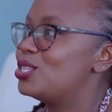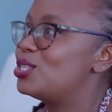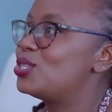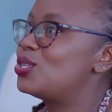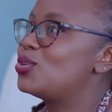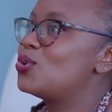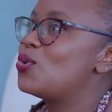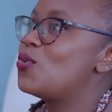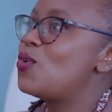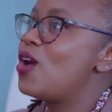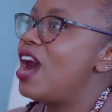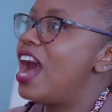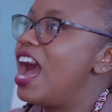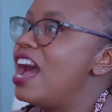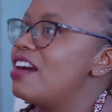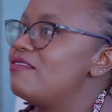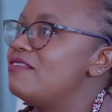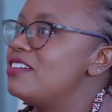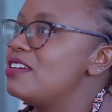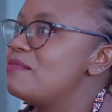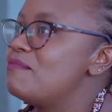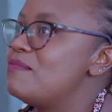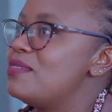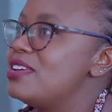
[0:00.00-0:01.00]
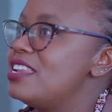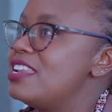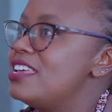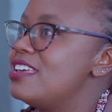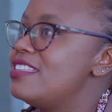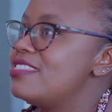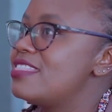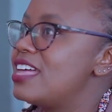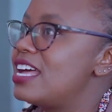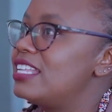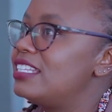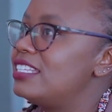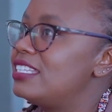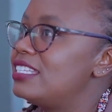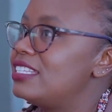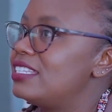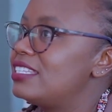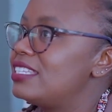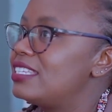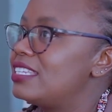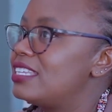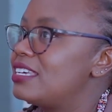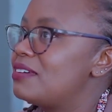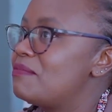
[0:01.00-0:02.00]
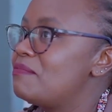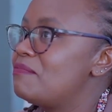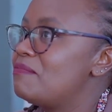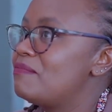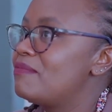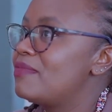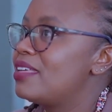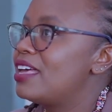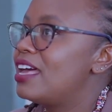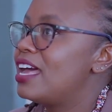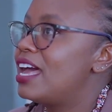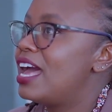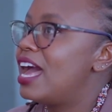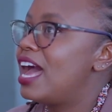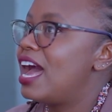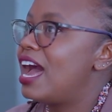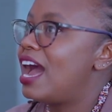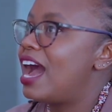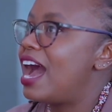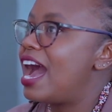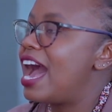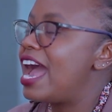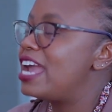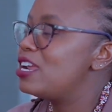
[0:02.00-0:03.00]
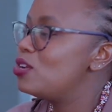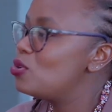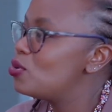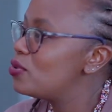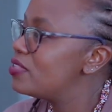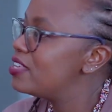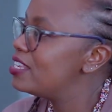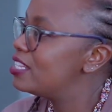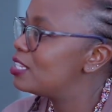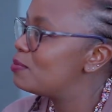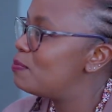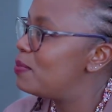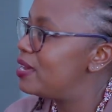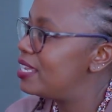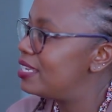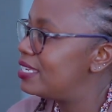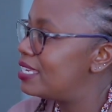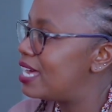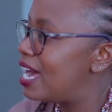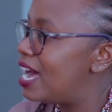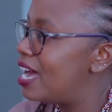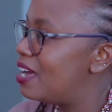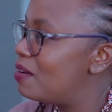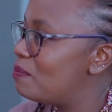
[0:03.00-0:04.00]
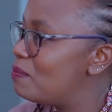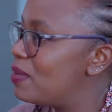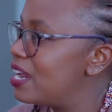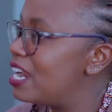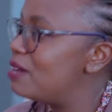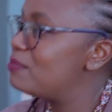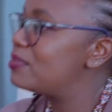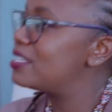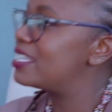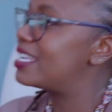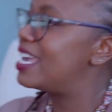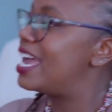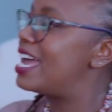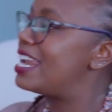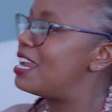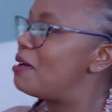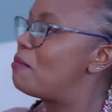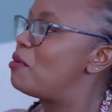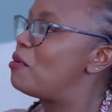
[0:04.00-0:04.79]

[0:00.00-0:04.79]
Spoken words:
So having been in that system, I know there's better, but I'm scared